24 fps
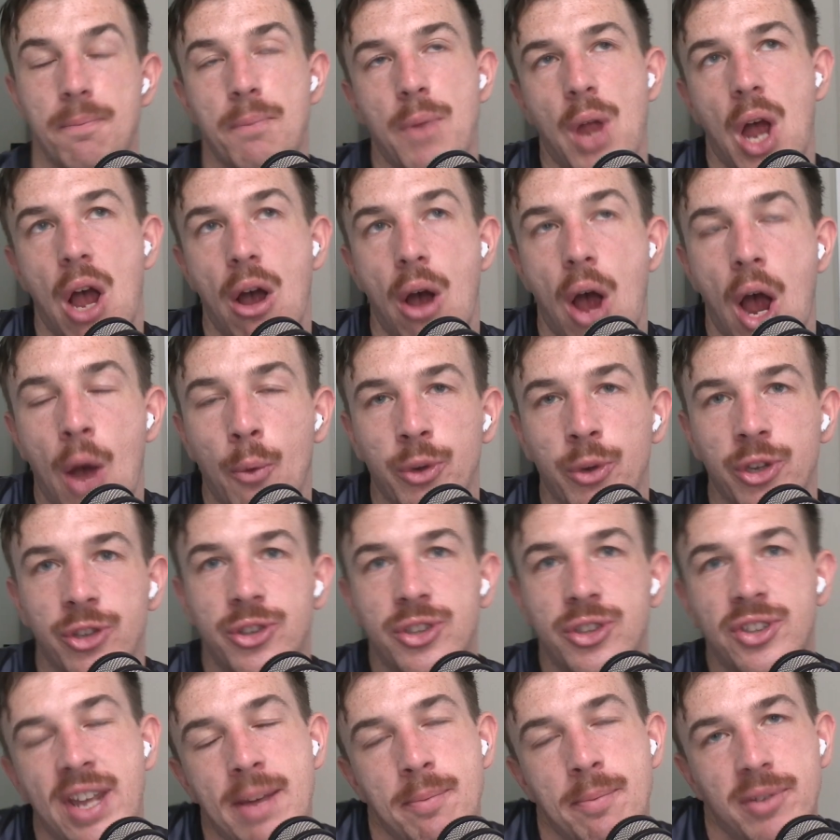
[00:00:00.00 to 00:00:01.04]
I was
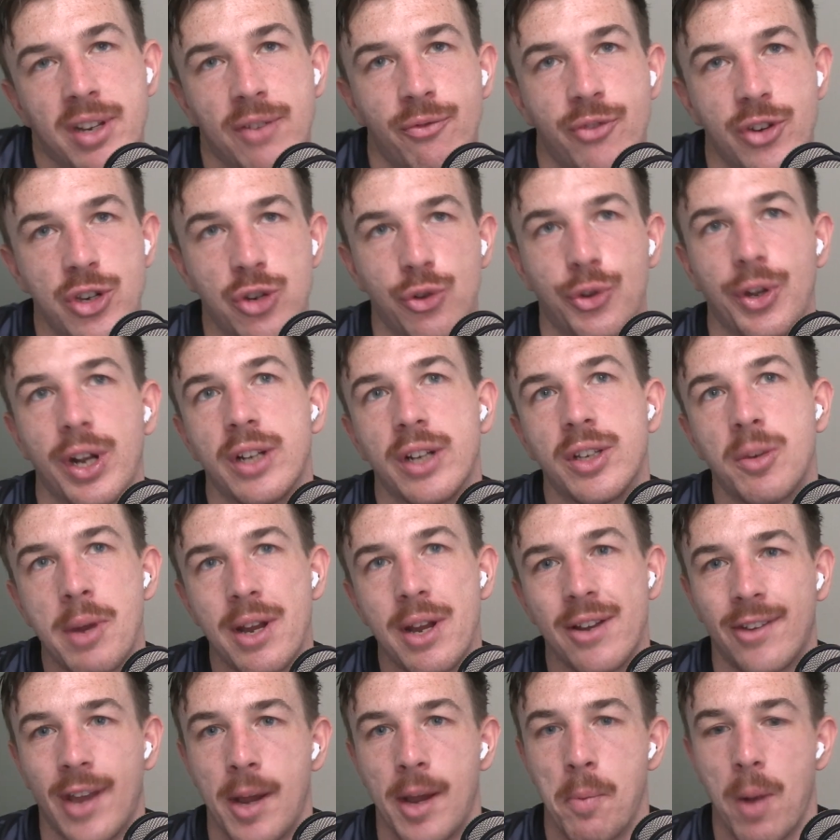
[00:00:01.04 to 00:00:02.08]
tempted for New Zealand to be a
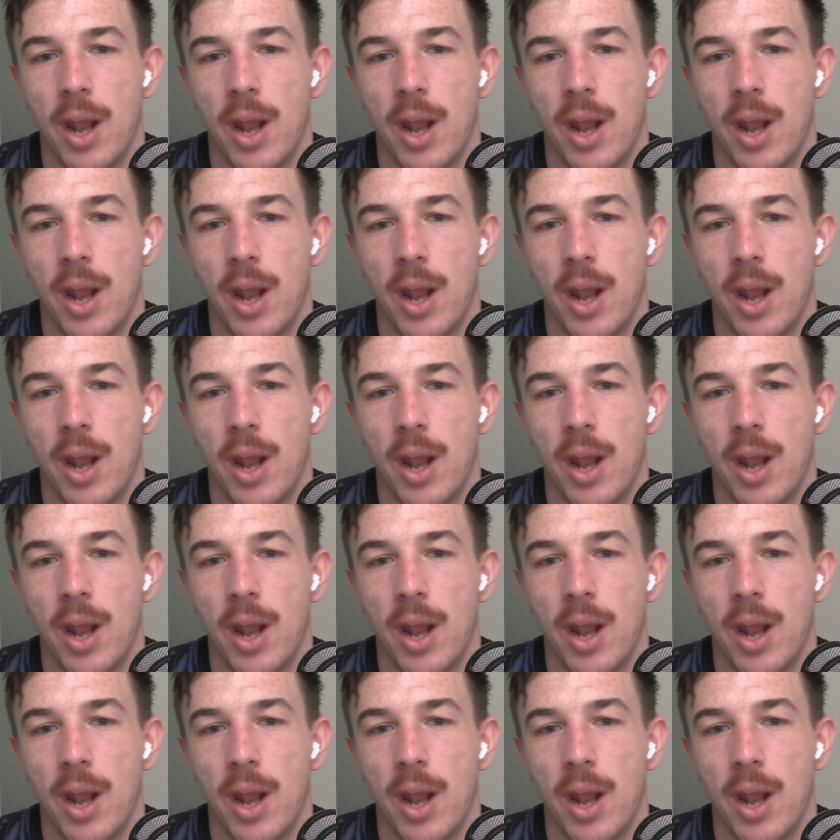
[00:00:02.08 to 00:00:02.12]
C+,